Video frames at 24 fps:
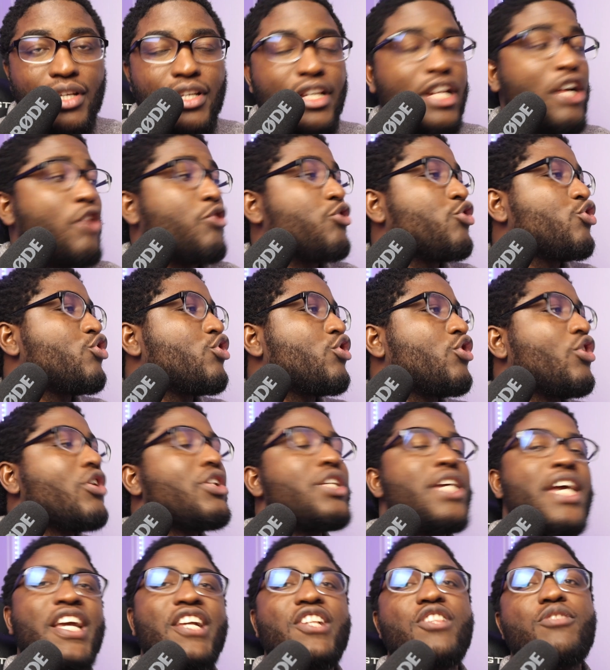Now, you do not
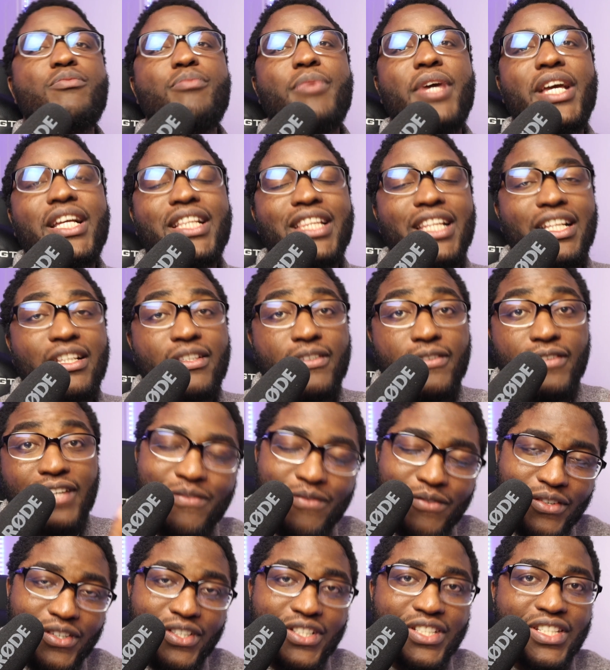expect that the
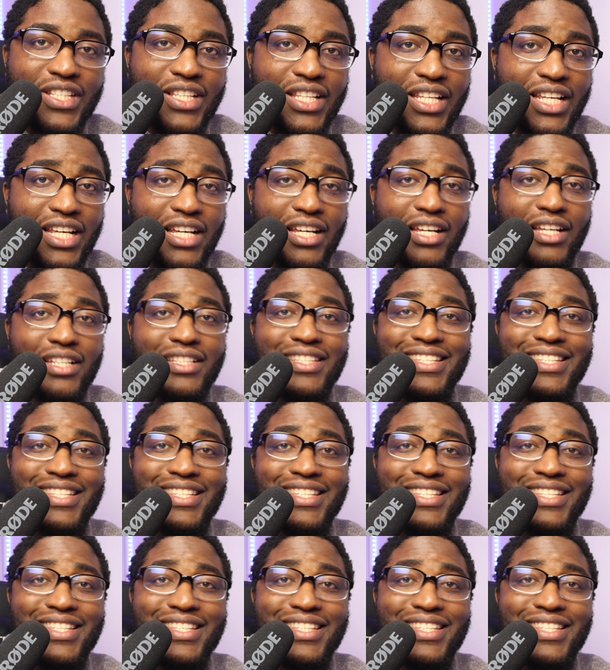first uh,